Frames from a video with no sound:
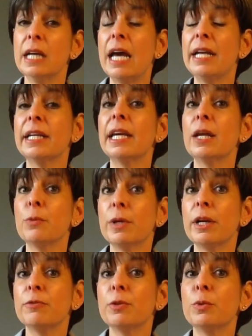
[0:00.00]
And again,
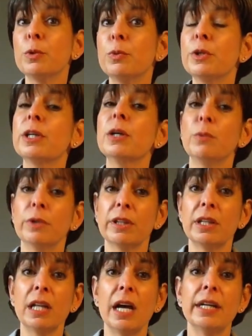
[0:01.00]
whenever we're working with
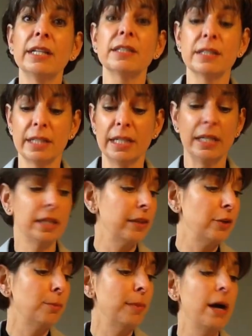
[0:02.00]
clients and in
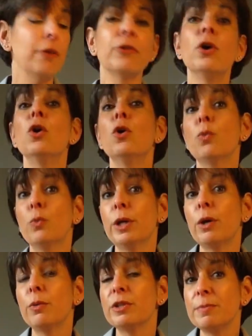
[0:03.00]
their mouth, we
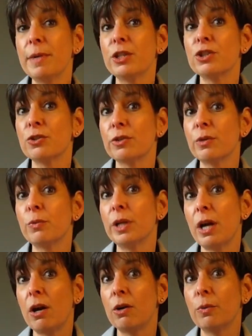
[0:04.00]
always make sure that we
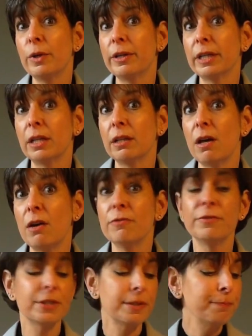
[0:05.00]
are wearing
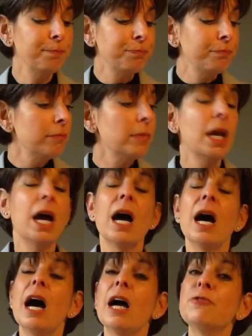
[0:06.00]
gloves.
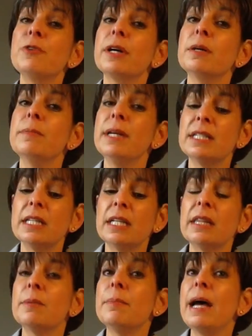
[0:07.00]
I've recommended
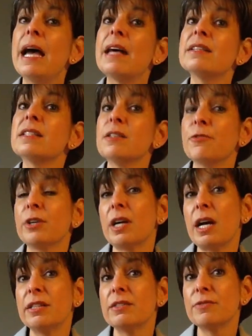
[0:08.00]
in the past different
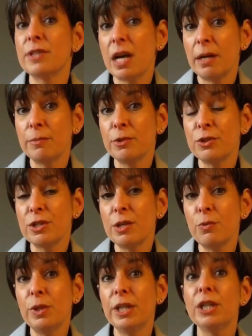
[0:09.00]
kinds of timers that we